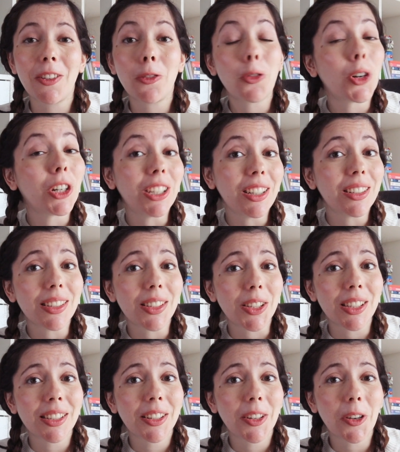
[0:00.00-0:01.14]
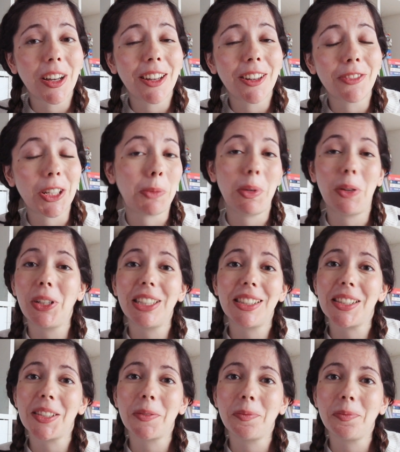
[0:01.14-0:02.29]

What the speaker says: 4 years of experience.